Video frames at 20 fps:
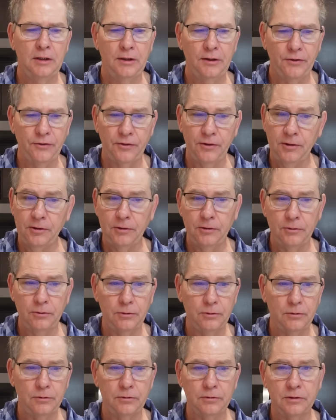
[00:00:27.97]

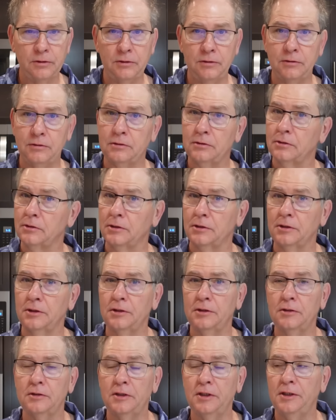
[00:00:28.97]
So
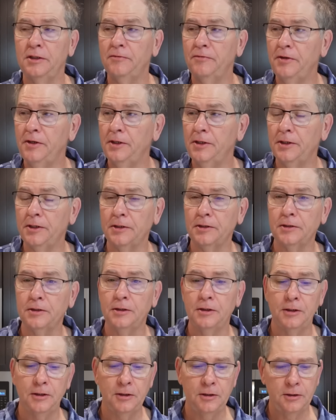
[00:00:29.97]
another day of eating.
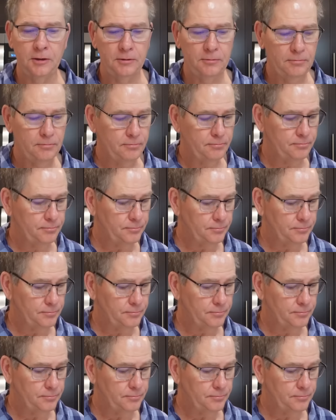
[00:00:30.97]
I